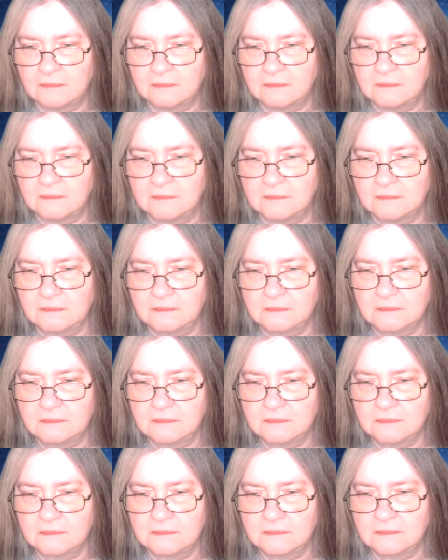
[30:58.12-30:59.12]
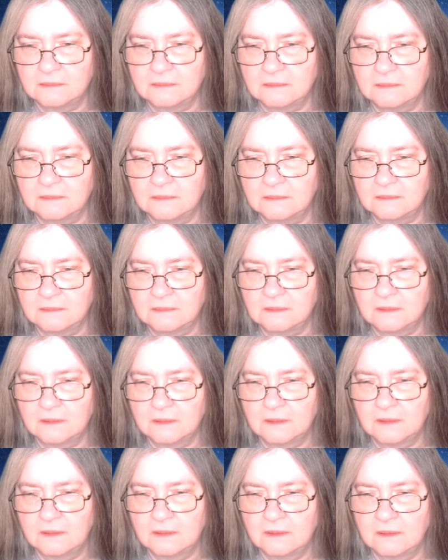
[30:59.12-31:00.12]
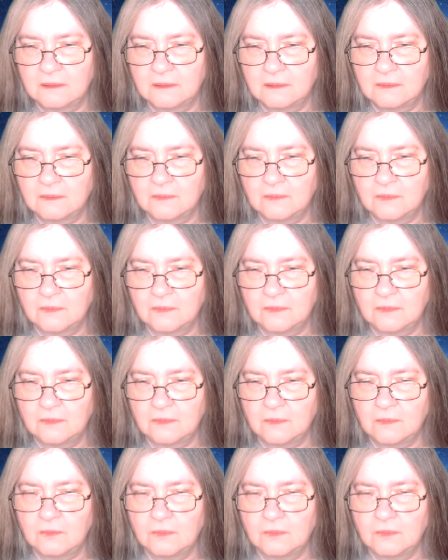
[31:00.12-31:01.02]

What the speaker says: No one is speaking in this clip.